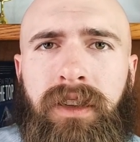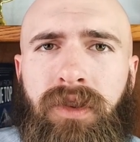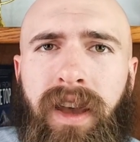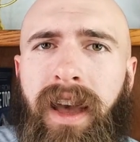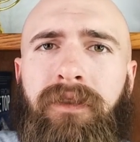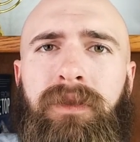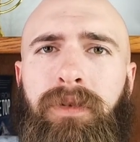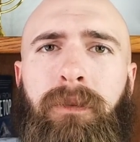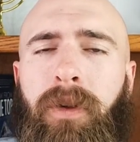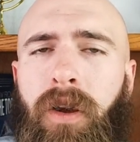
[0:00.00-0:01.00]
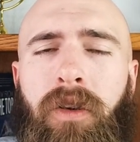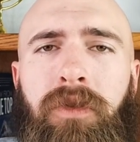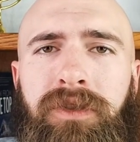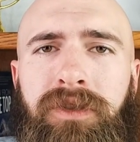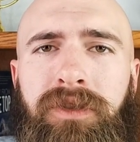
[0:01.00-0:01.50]
You have to
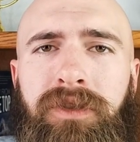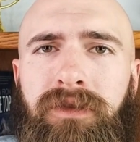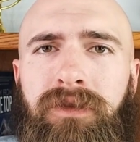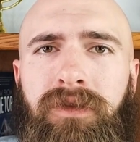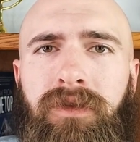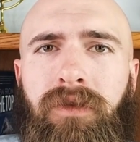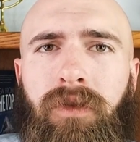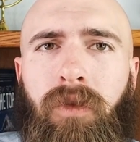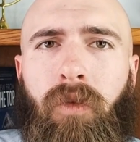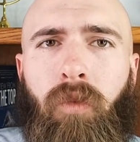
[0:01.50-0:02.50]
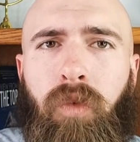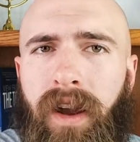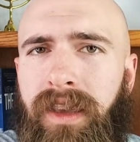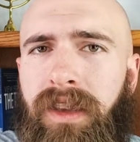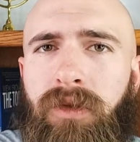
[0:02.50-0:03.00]
propose
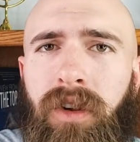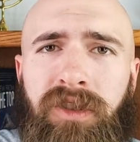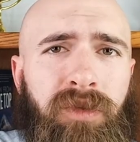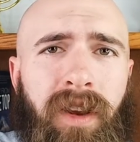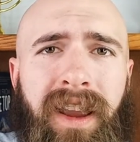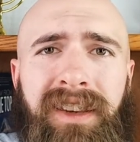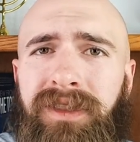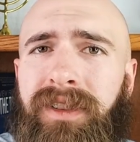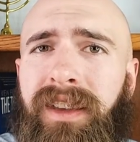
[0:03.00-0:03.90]
what you are trying to